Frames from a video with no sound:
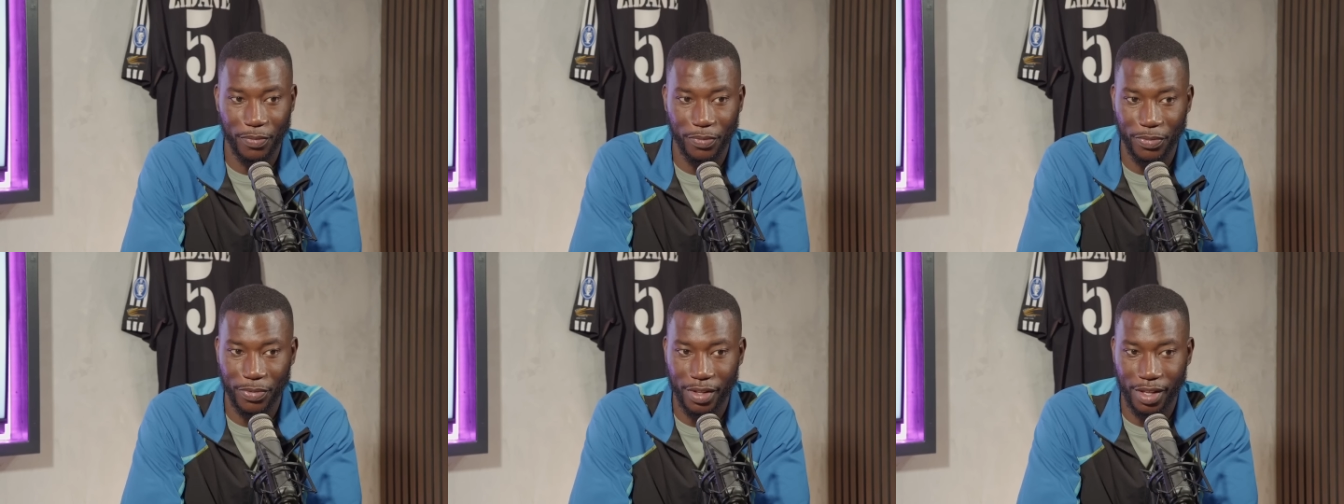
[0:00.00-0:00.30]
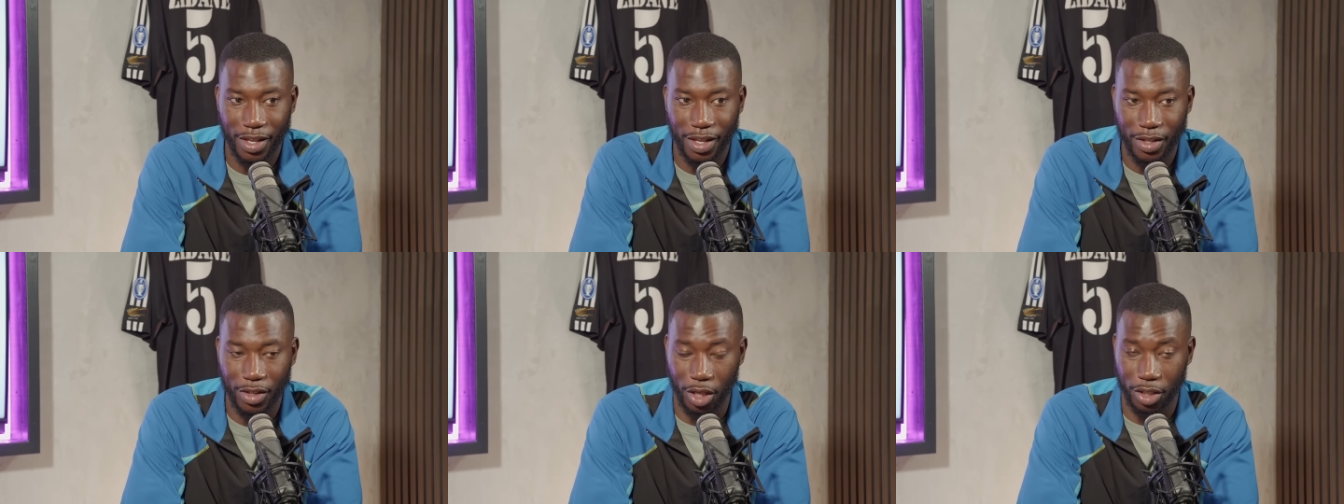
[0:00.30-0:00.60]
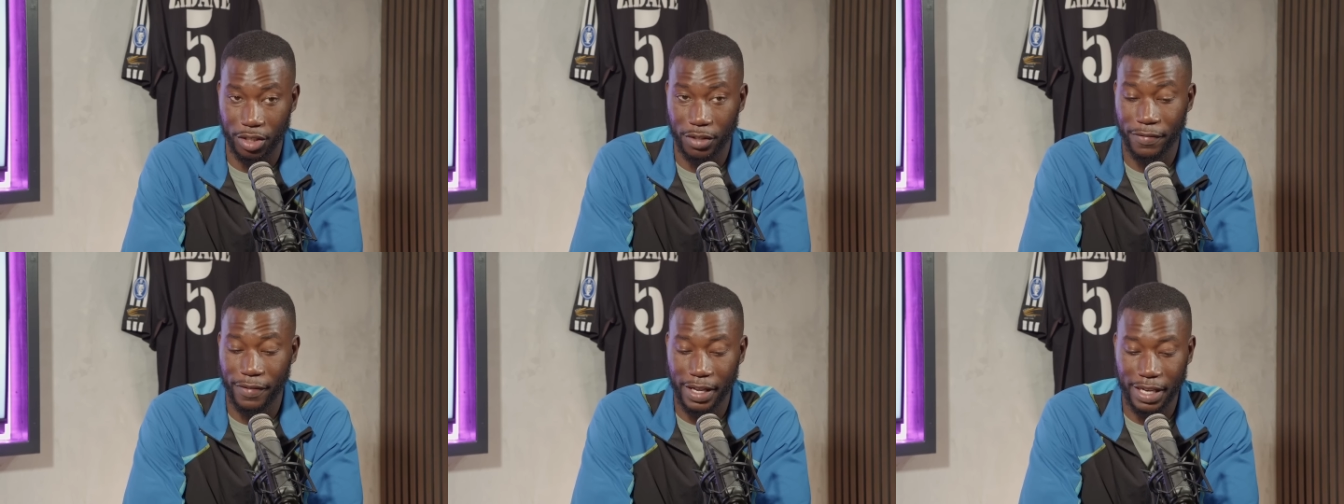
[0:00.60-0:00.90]
Bruv.
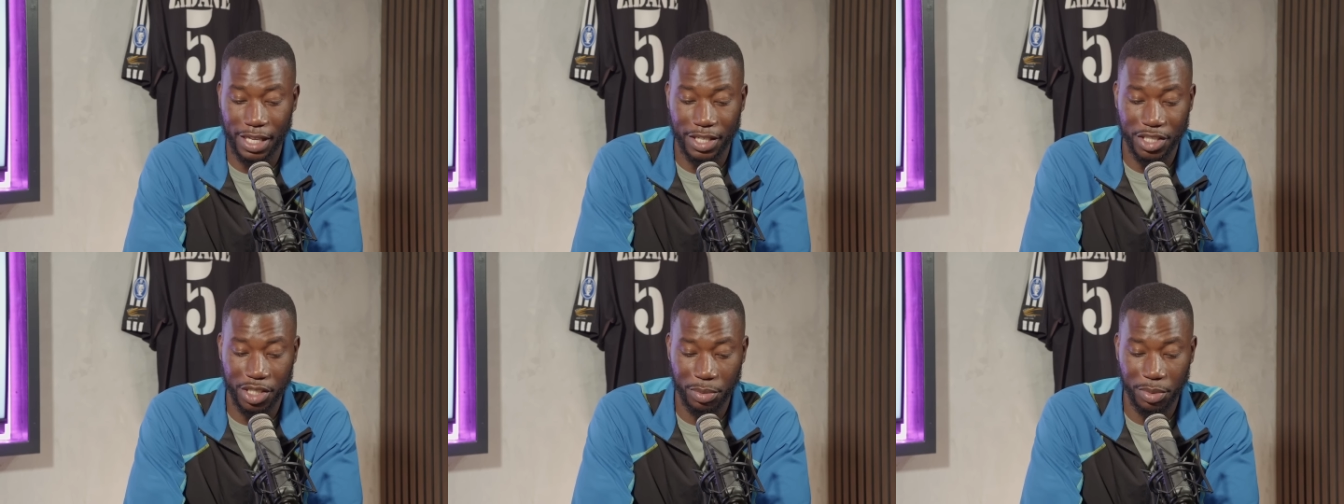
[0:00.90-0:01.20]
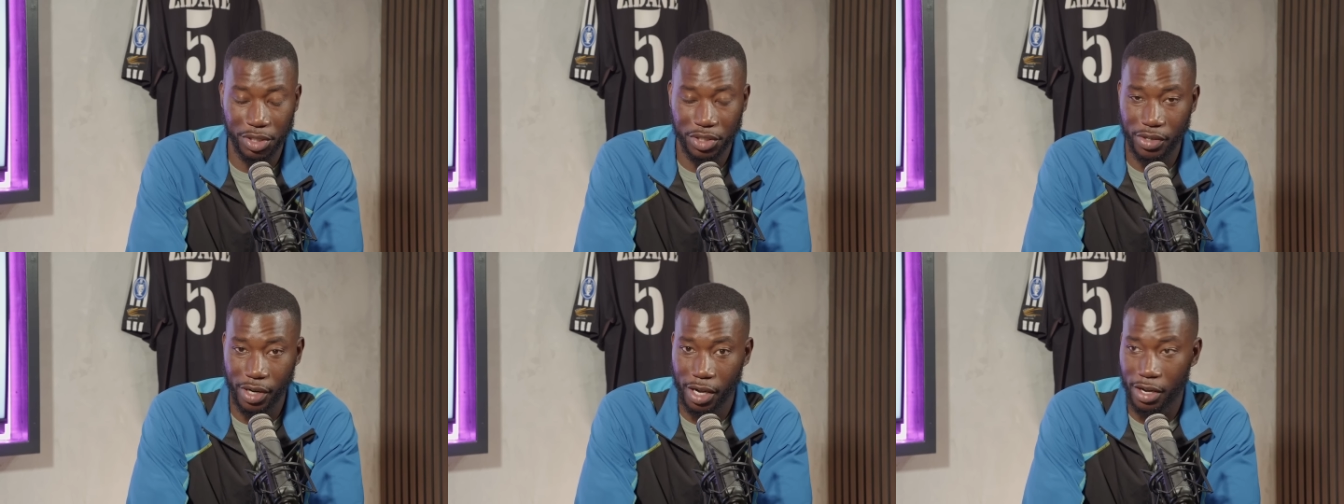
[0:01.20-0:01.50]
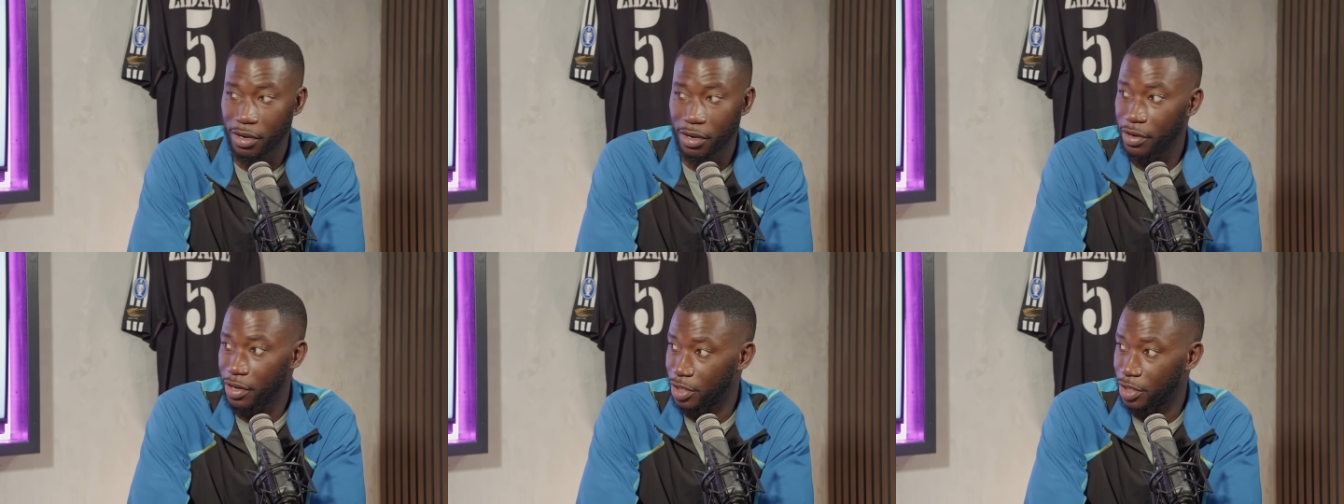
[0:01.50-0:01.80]
No, the fact that Djimi
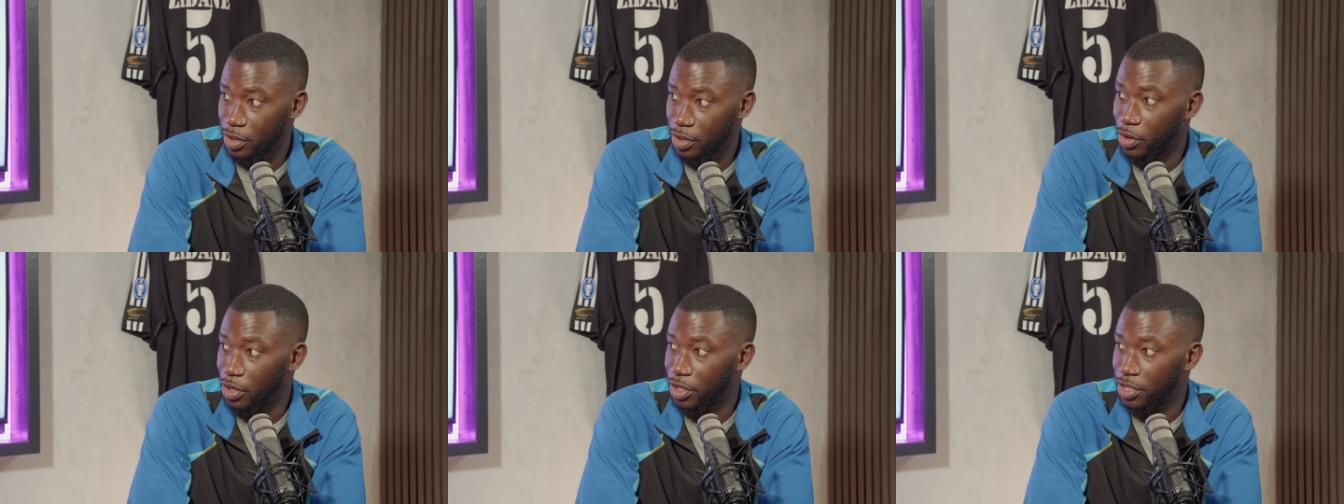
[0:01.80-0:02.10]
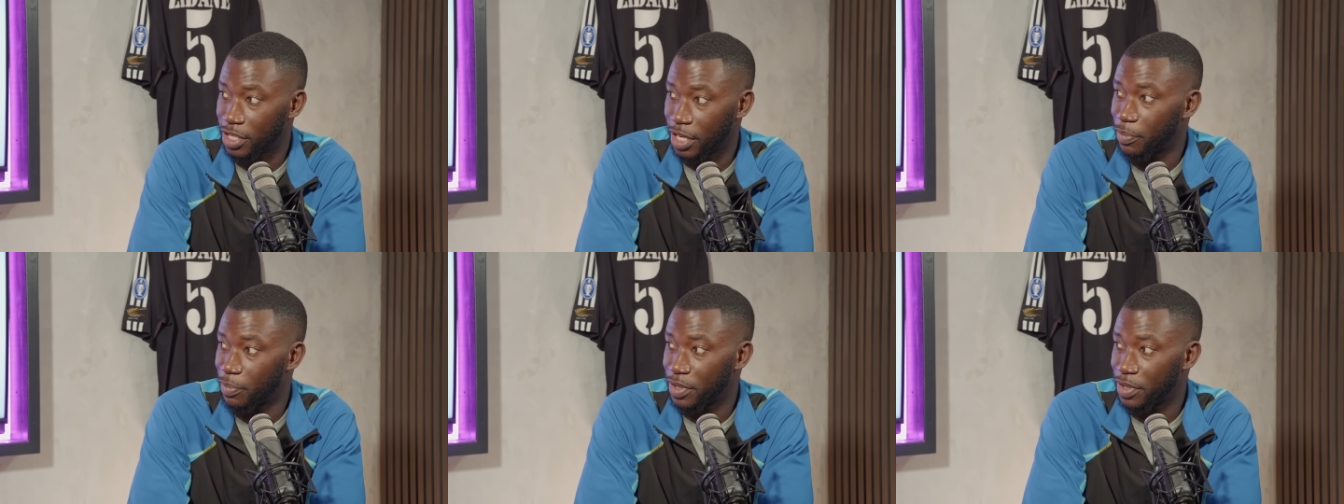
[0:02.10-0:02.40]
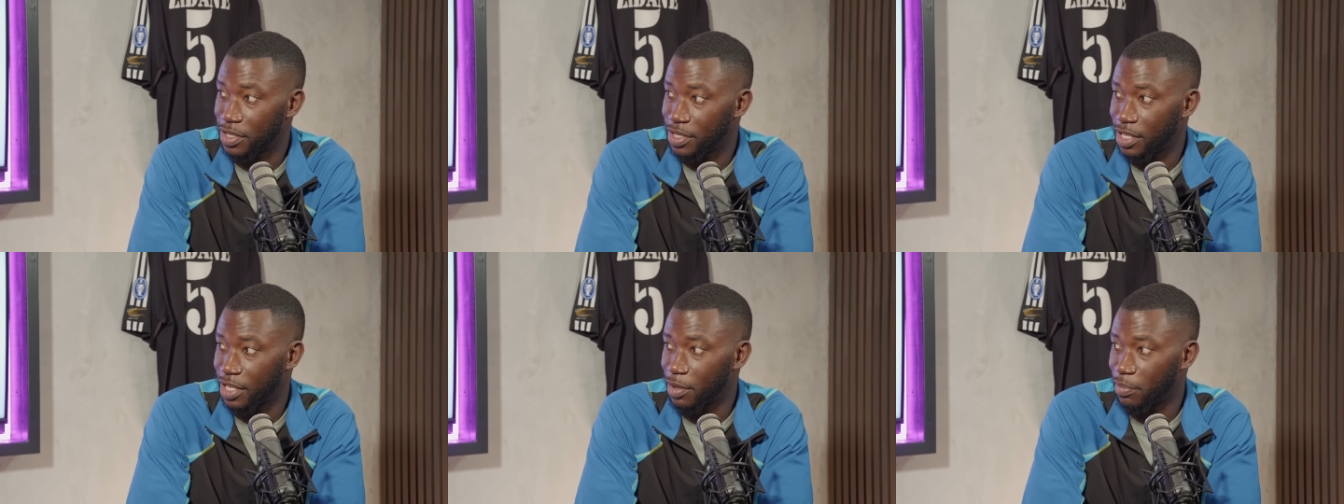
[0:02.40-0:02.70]
Traore has got a
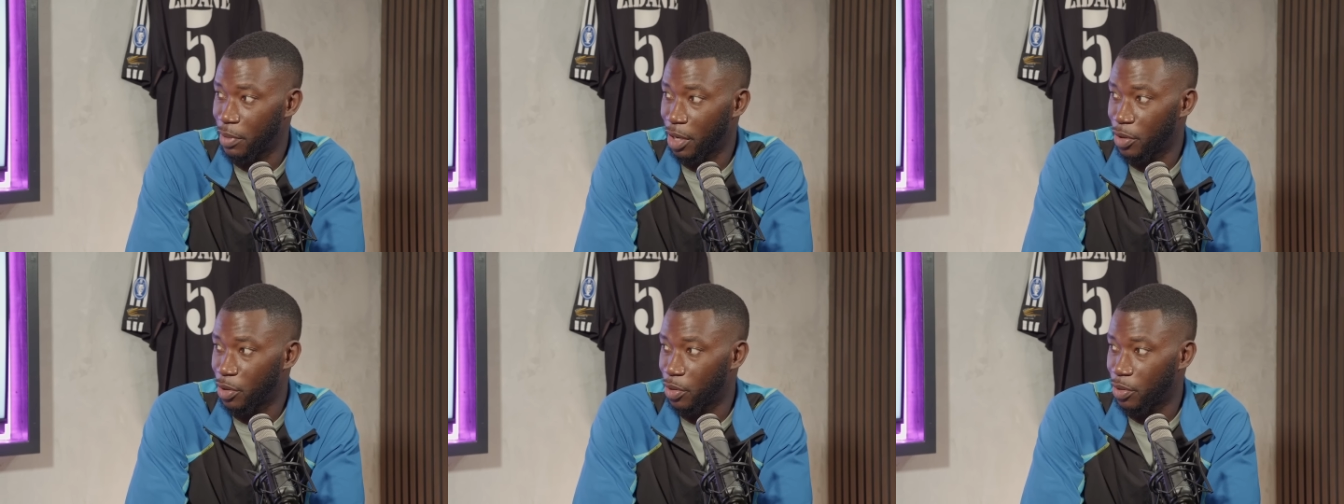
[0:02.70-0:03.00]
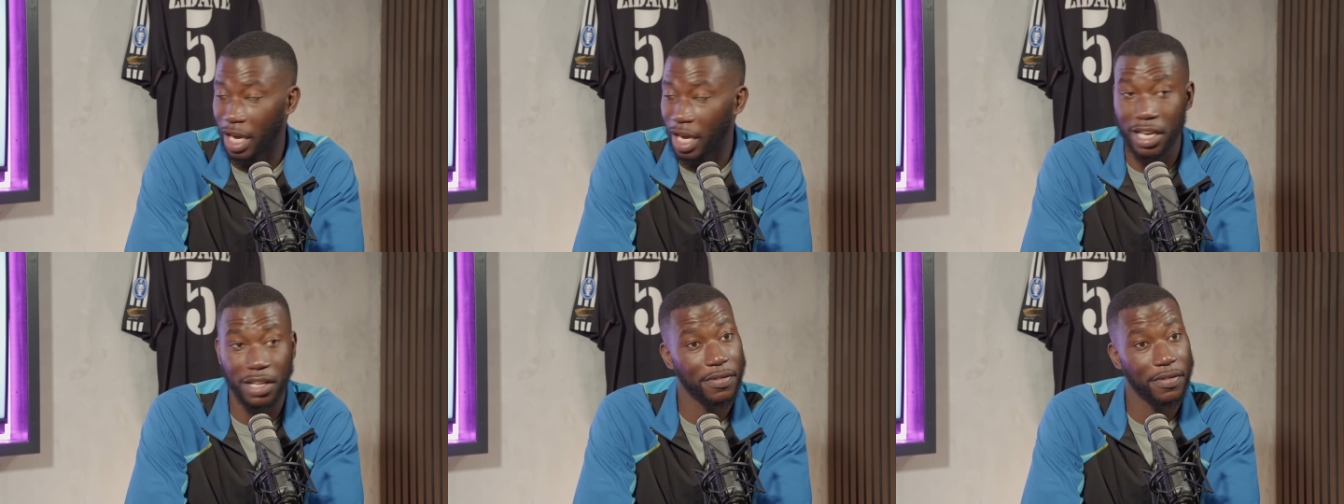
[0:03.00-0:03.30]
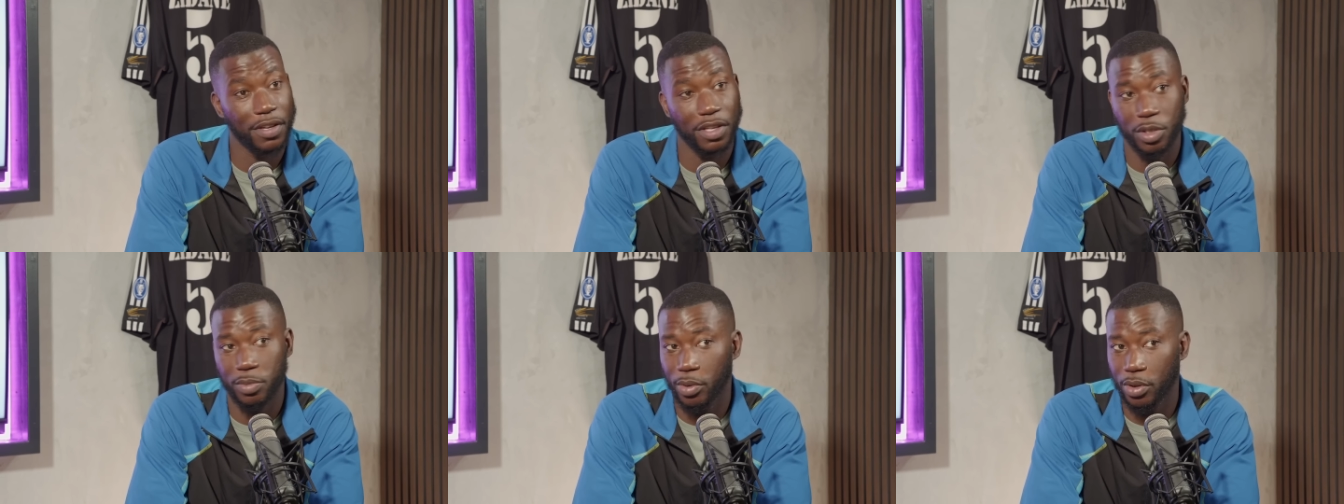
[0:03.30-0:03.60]
Champions League medal,
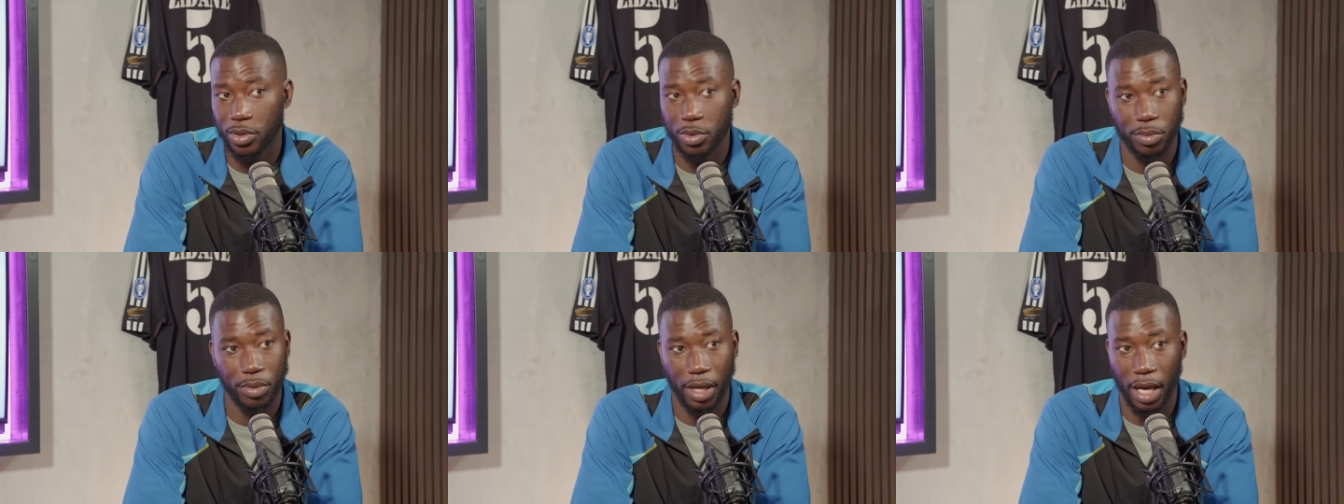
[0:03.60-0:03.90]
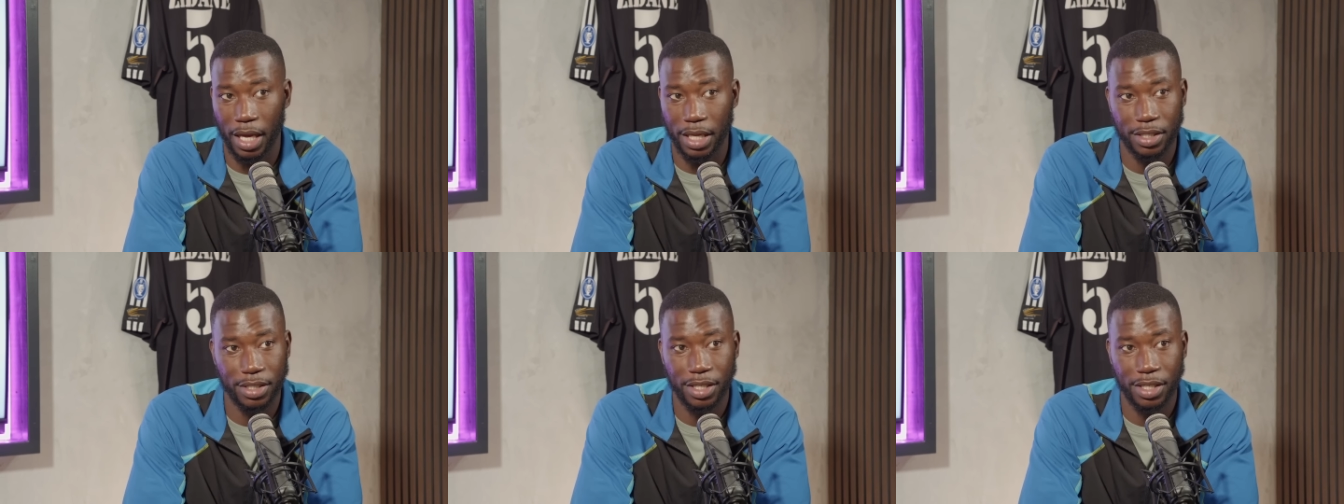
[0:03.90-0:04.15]
anything is possible, guys.